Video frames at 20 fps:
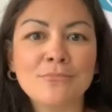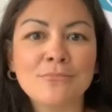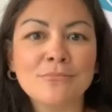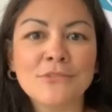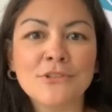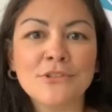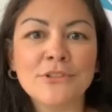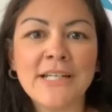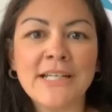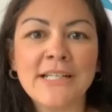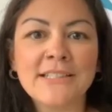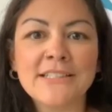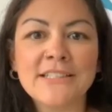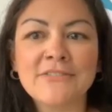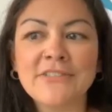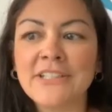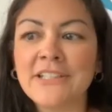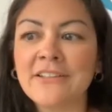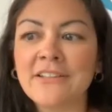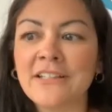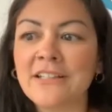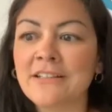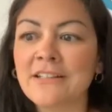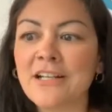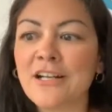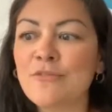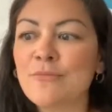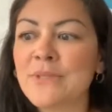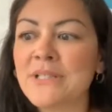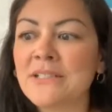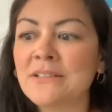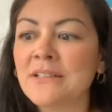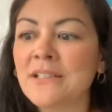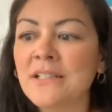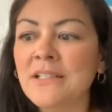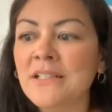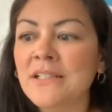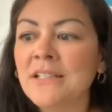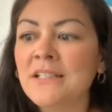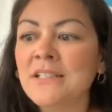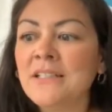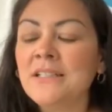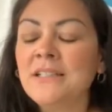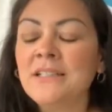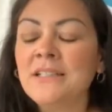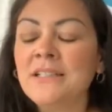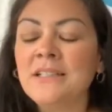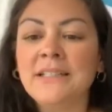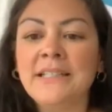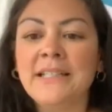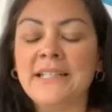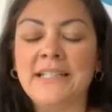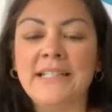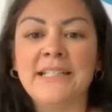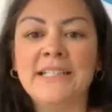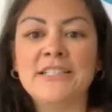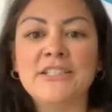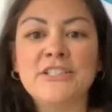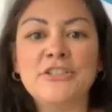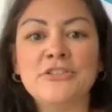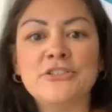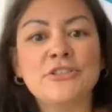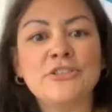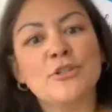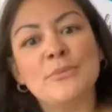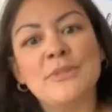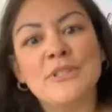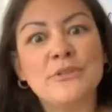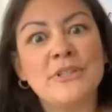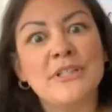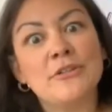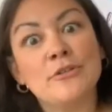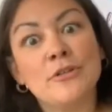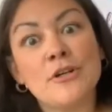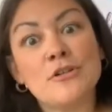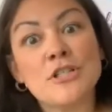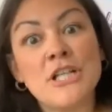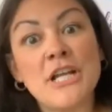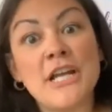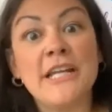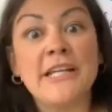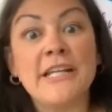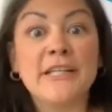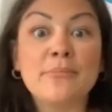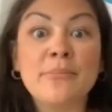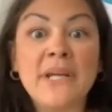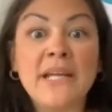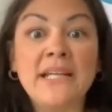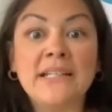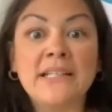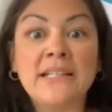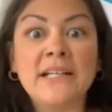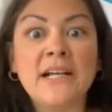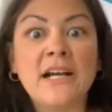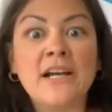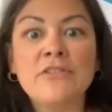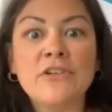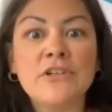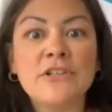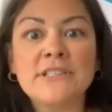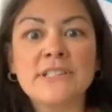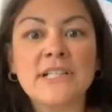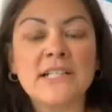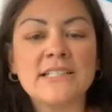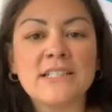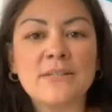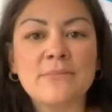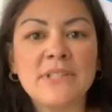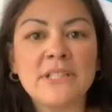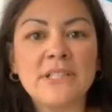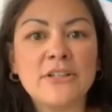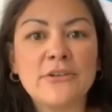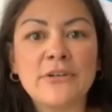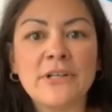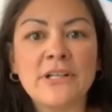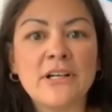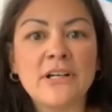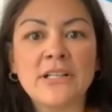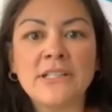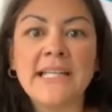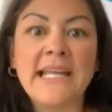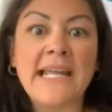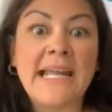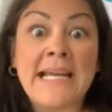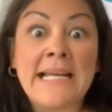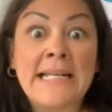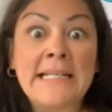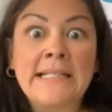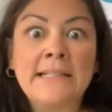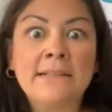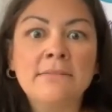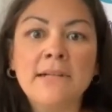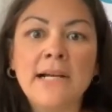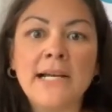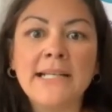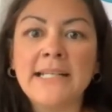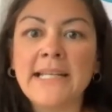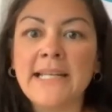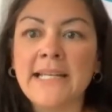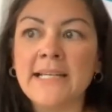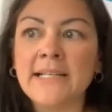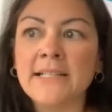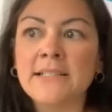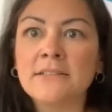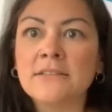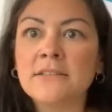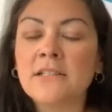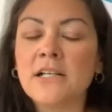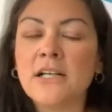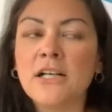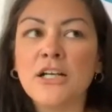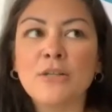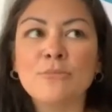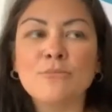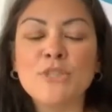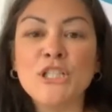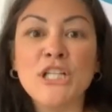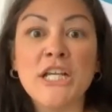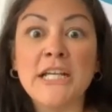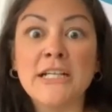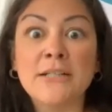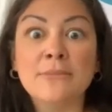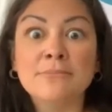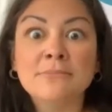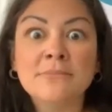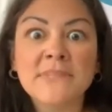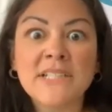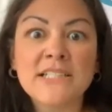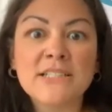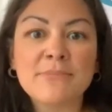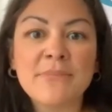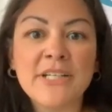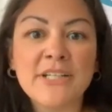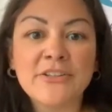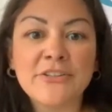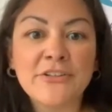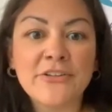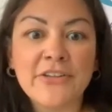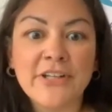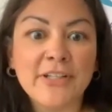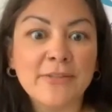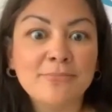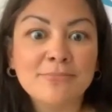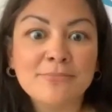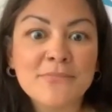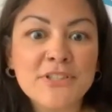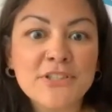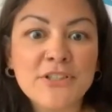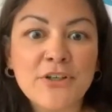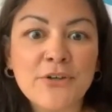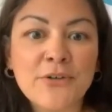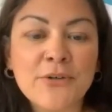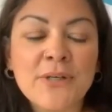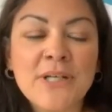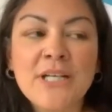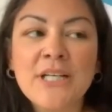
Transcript: creativity thing that I've been getting into. So between crocheting and baking, I've always got something going on. Canning, I can jam. That's my other thing. So